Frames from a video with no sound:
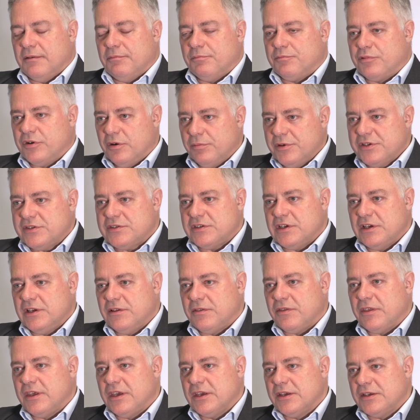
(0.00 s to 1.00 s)
promising
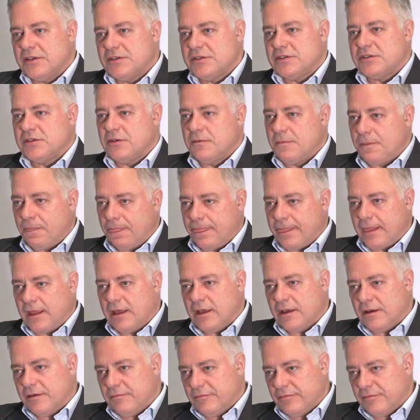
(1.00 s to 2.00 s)
things,
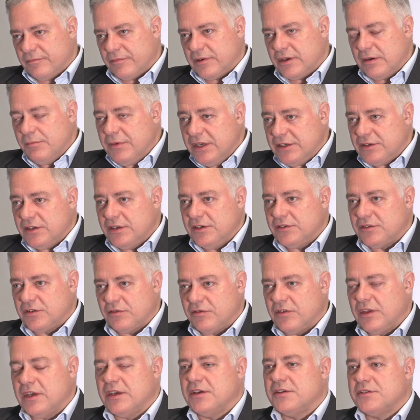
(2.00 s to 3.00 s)
committing to
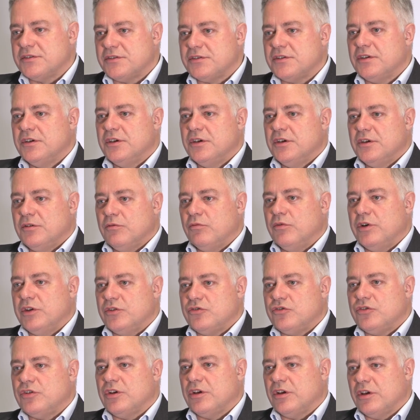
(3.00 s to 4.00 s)
things
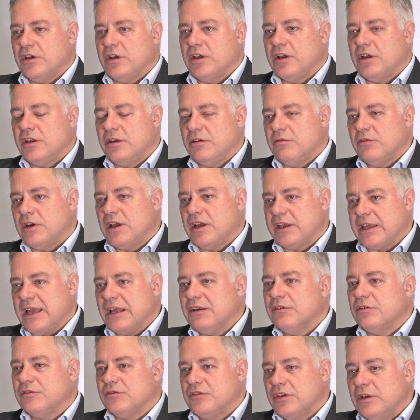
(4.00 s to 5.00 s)
which I
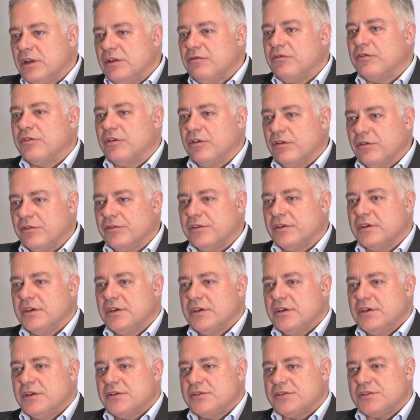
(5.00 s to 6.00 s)
cannot deliver on.
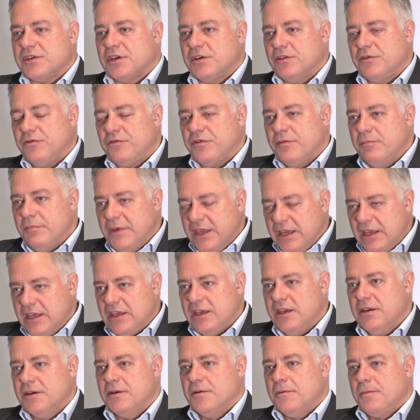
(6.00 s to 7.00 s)
So for
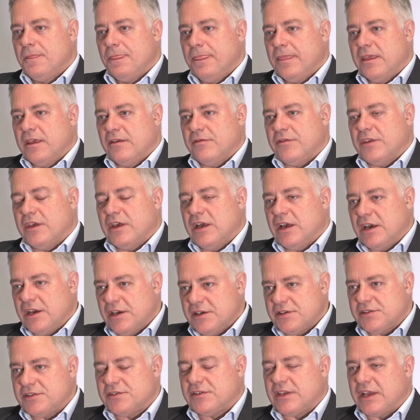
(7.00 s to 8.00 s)
me, the
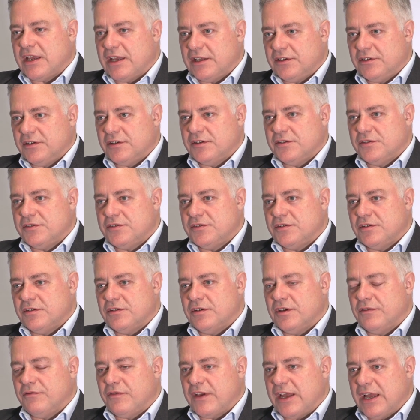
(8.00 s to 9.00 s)
highest standards
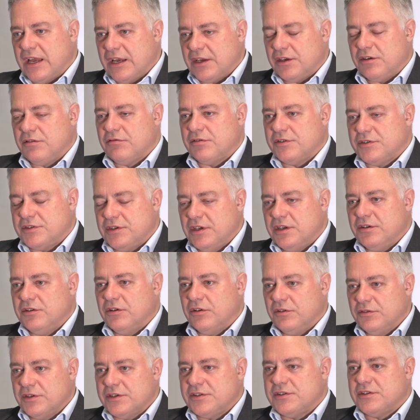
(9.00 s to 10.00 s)
of accuracy and
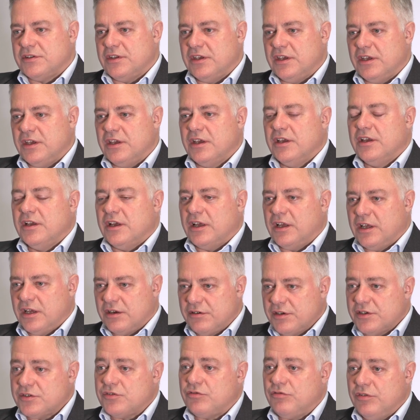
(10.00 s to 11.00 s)
honesty
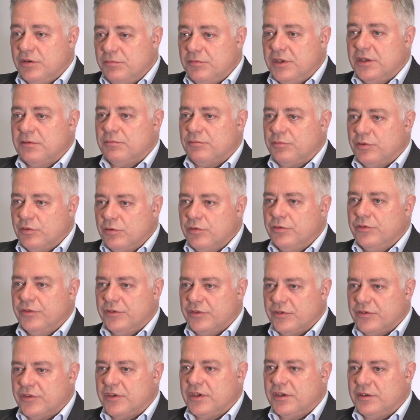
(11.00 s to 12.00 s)
are extremely
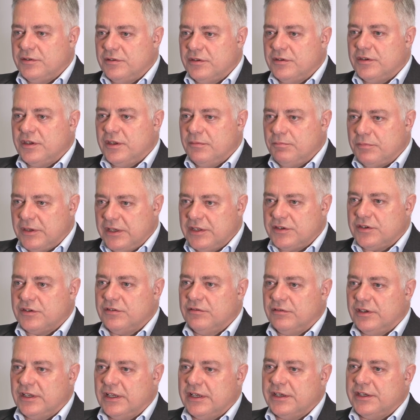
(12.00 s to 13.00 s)
important in
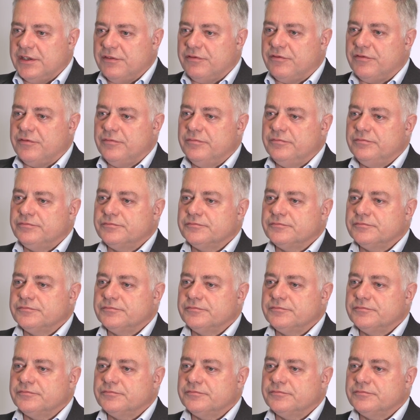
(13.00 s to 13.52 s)
political life.